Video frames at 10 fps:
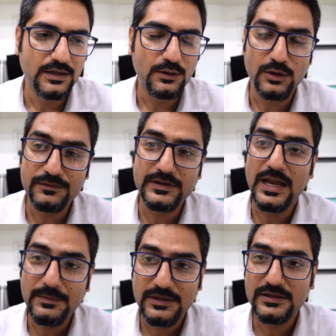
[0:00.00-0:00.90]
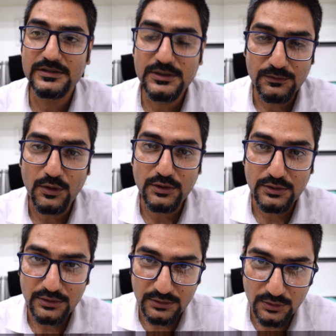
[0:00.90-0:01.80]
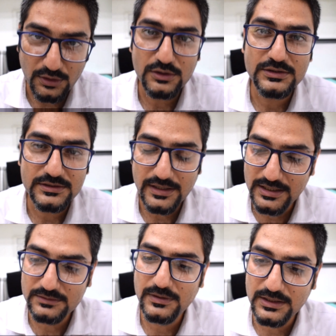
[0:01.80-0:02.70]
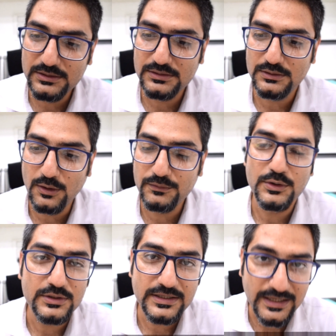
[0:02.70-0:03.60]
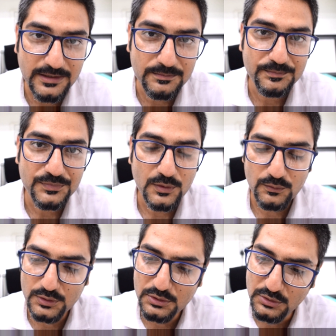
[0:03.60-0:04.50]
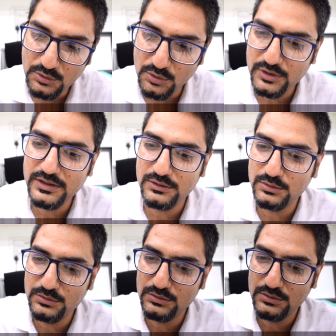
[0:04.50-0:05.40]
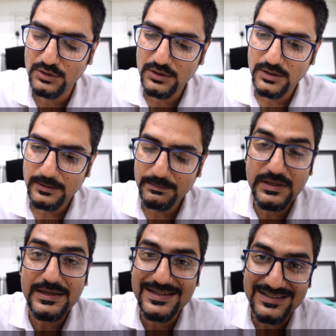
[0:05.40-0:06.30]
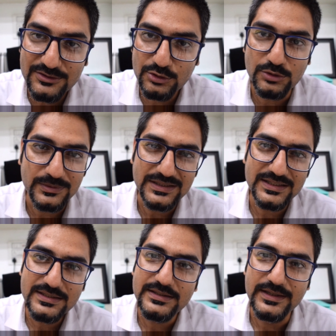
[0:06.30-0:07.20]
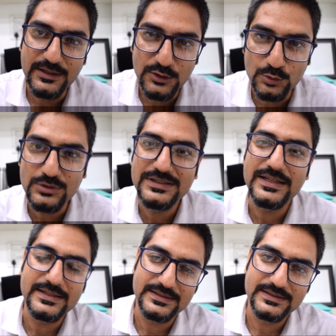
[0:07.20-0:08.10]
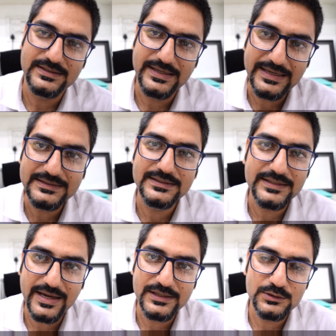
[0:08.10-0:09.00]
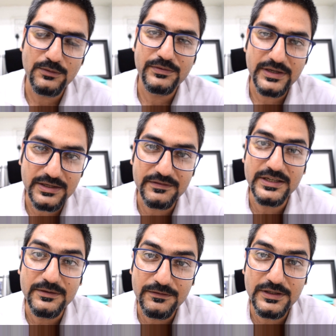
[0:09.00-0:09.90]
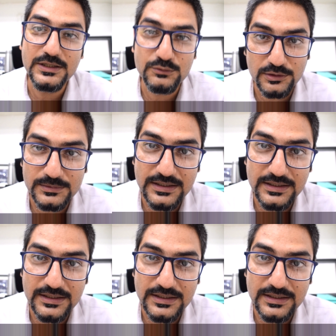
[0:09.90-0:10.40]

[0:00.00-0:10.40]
and energy for yours as well as of your team would going to be consumed in this useless exercise of recovering fees from the